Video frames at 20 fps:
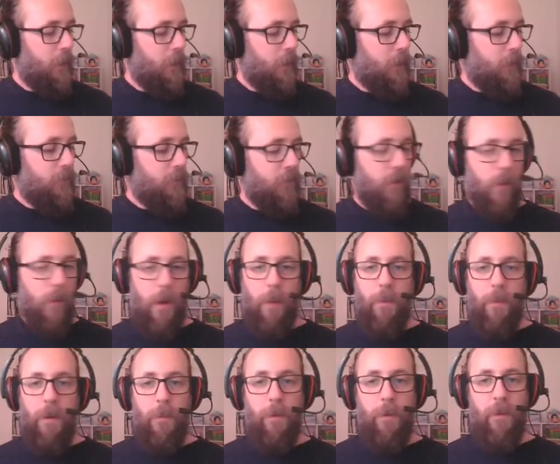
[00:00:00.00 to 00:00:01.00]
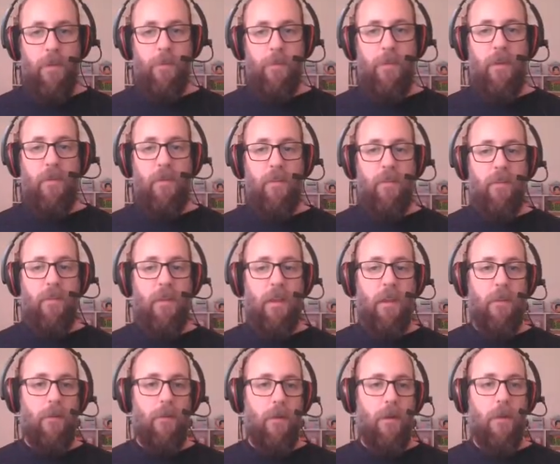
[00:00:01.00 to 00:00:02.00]
So I'm going to put the pieces
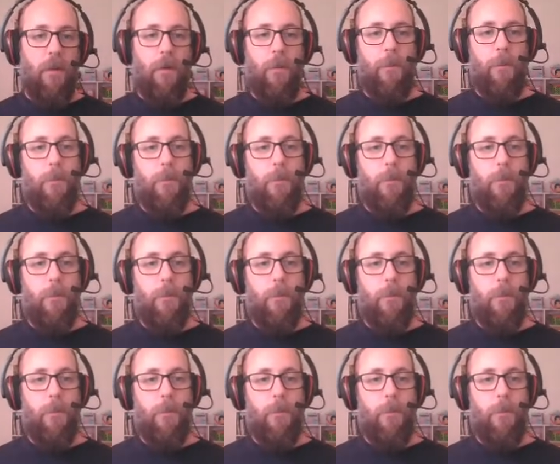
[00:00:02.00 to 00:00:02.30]
together here.